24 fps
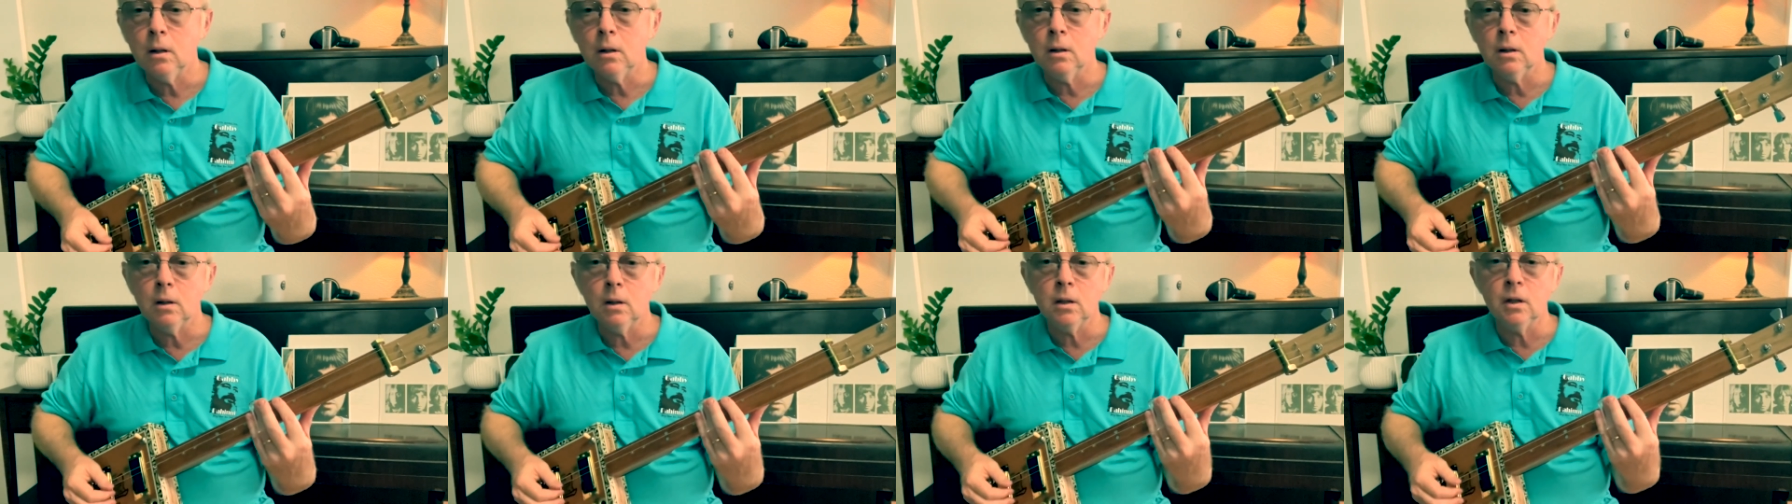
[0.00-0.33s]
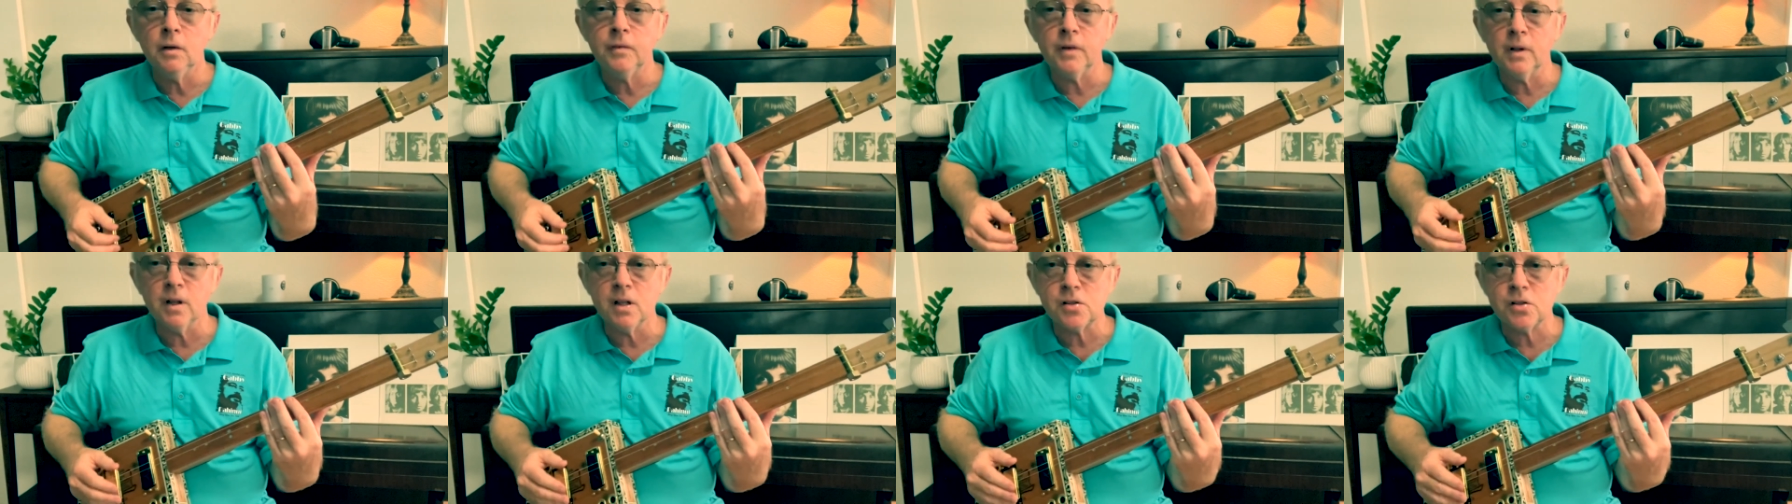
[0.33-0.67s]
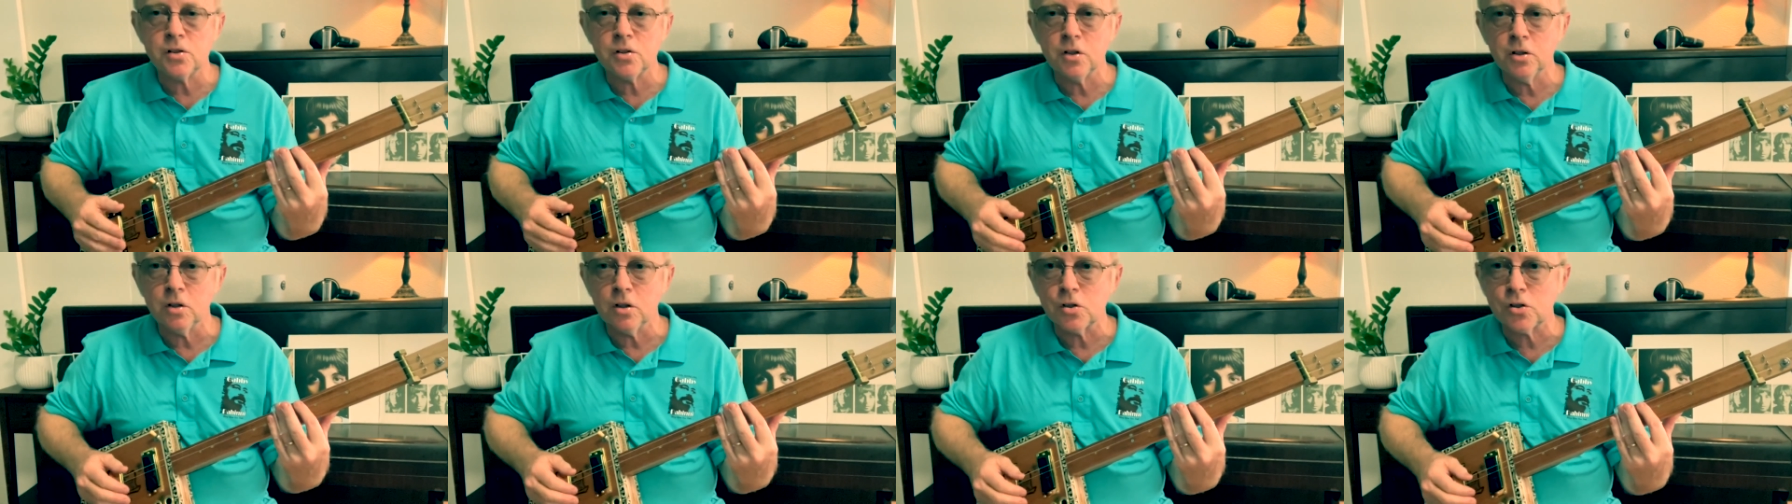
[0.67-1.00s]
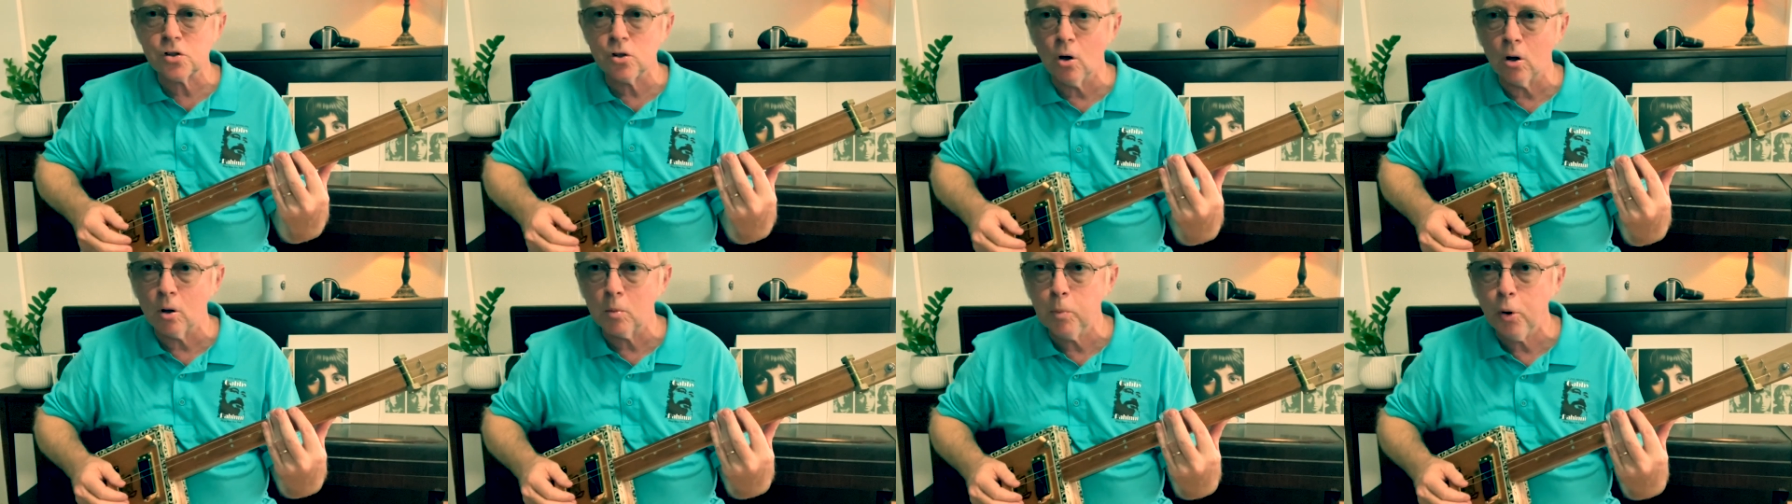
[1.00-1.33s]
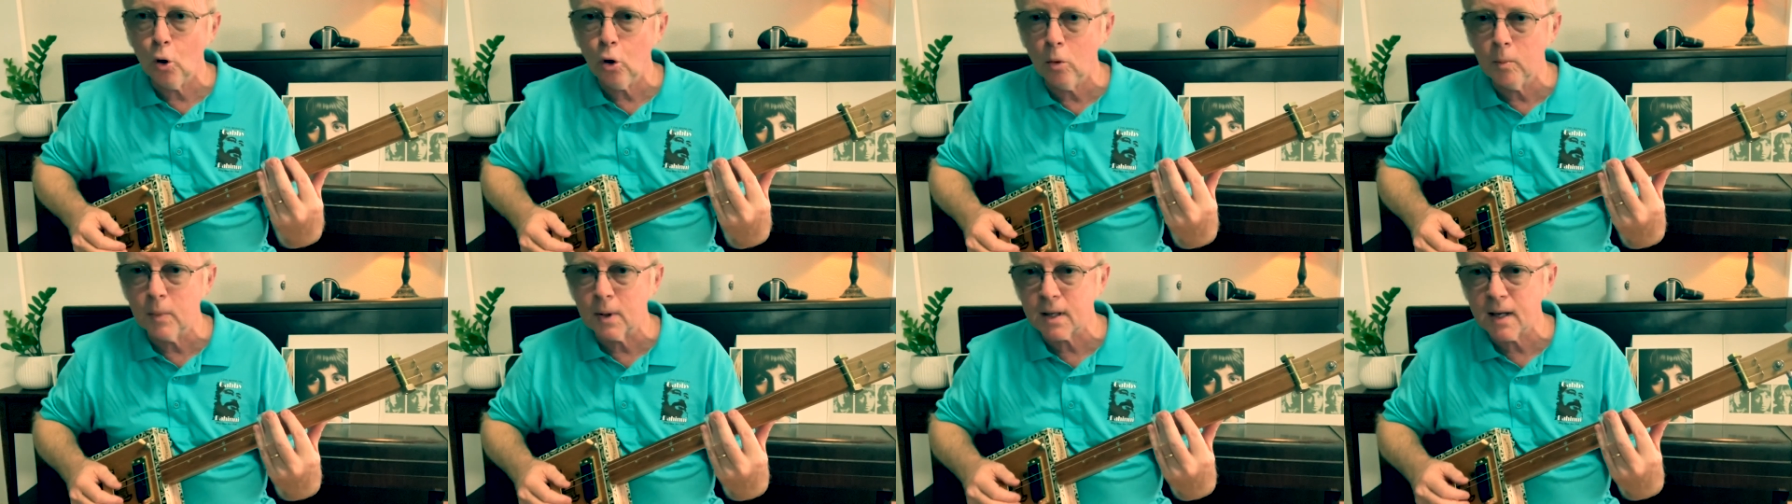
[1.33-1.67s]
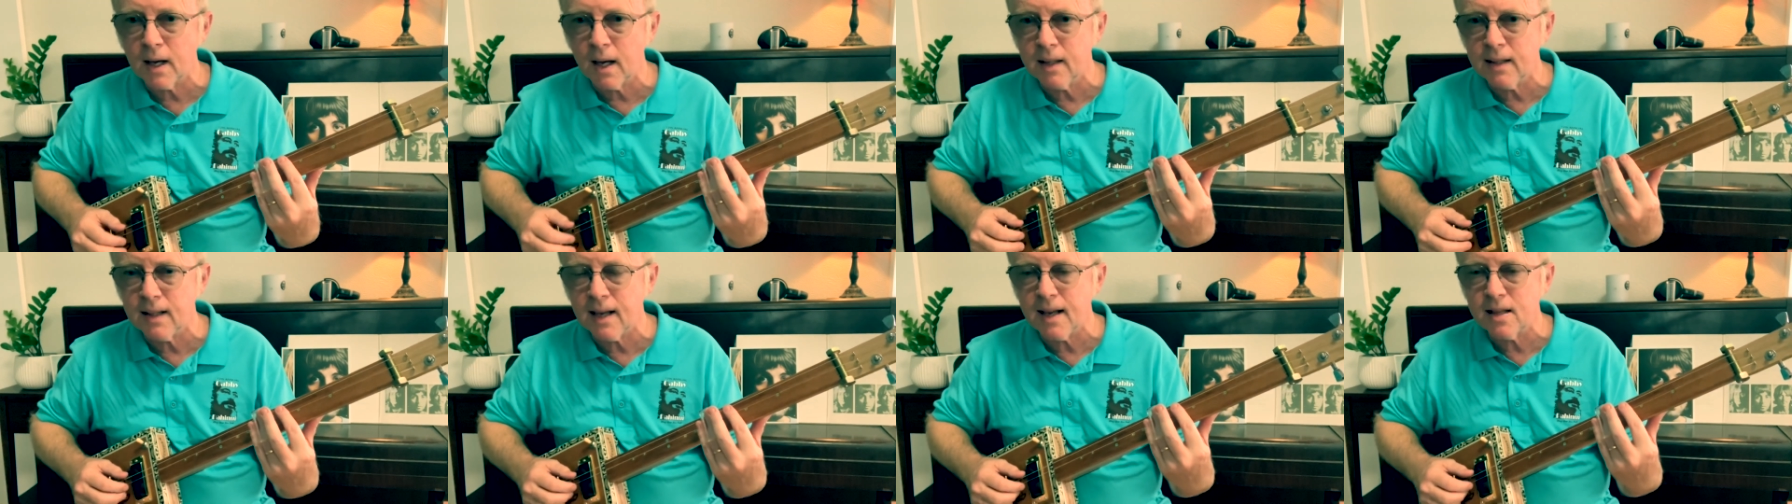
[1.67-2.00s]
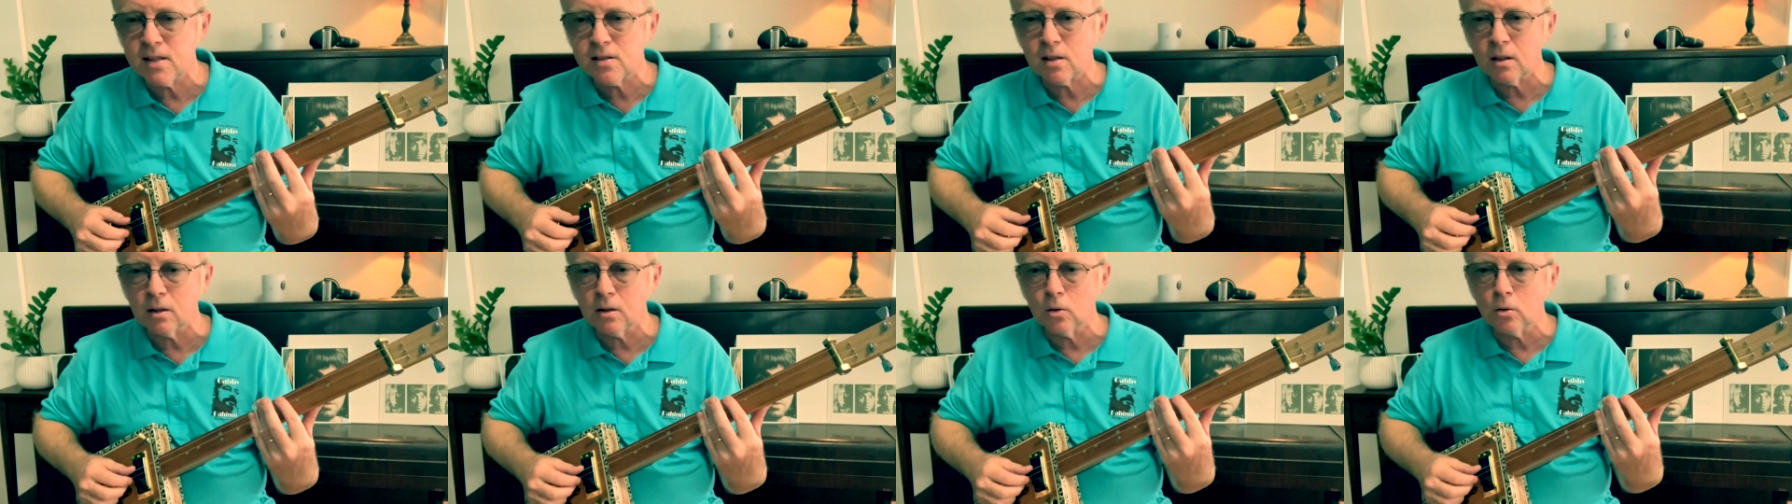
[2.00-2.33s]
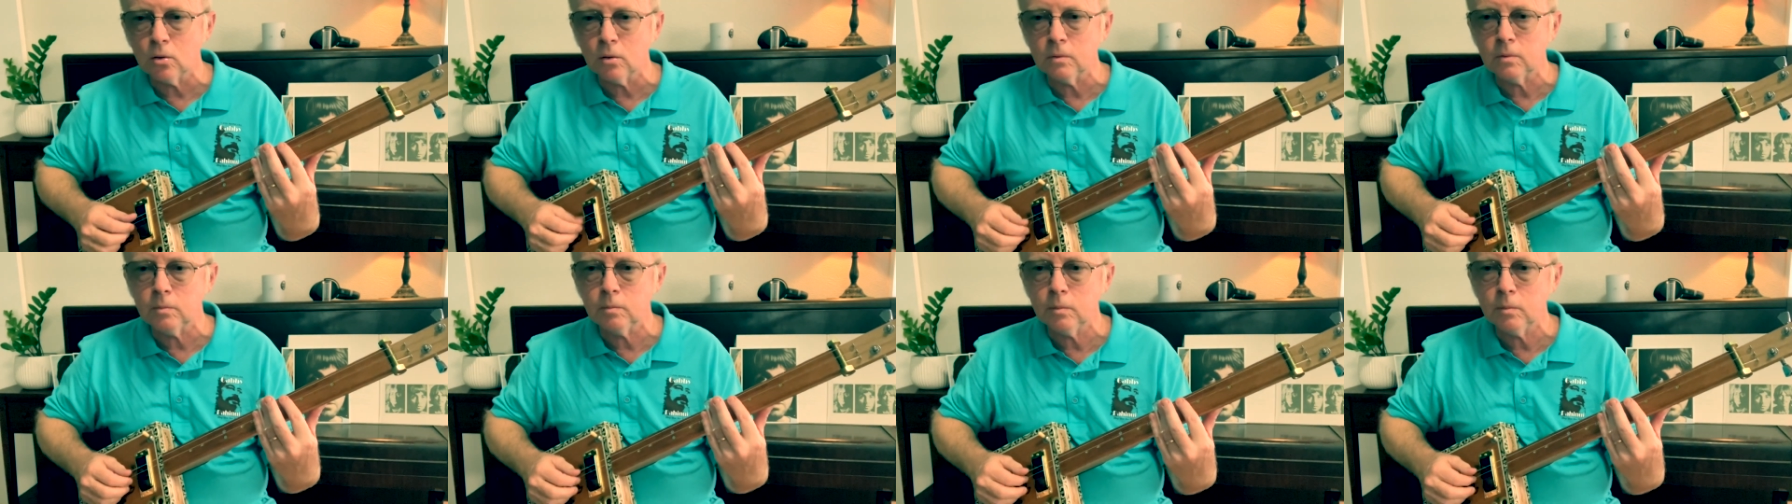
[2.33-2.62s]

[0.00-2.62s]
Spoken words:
And if you listen to the song, Paul McCartney adds a little